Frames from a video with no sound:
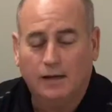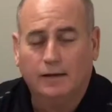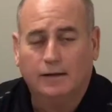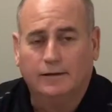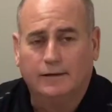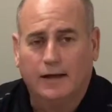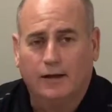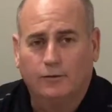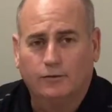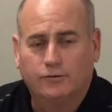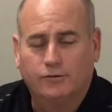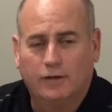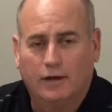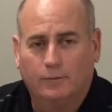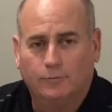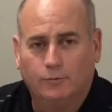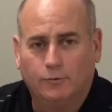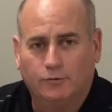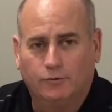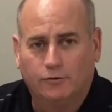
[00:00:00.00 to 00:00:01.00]
Now it's time
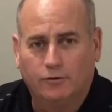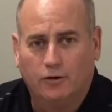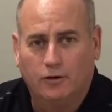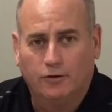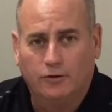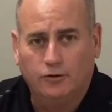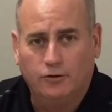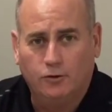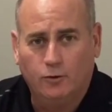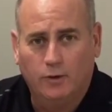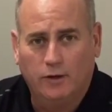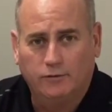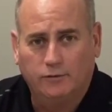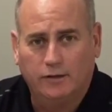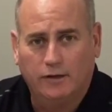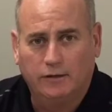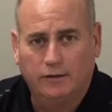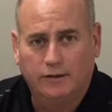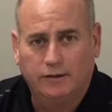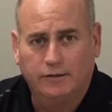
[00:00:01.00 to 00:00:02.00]
to install the
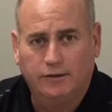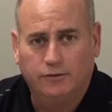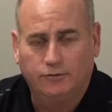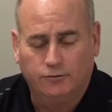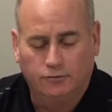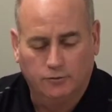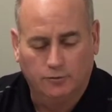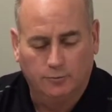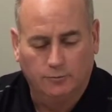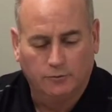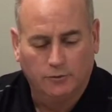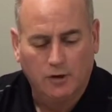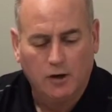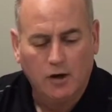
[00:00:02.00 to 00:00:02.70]
USLED tubes.